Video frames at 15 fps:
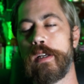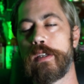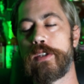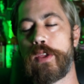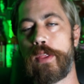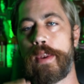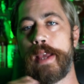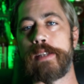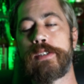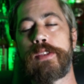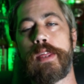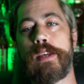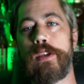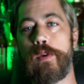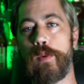So the next
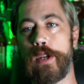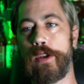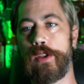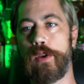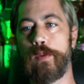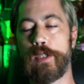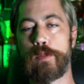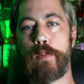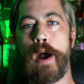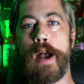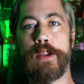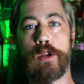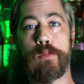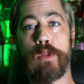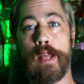thing you want to do is
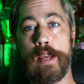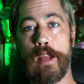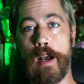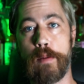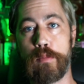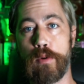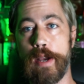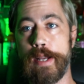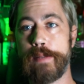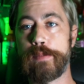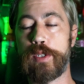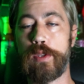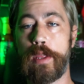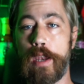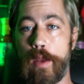pot your plant up, right?
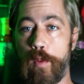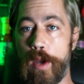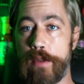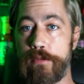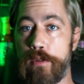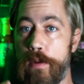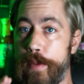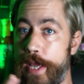So then I went from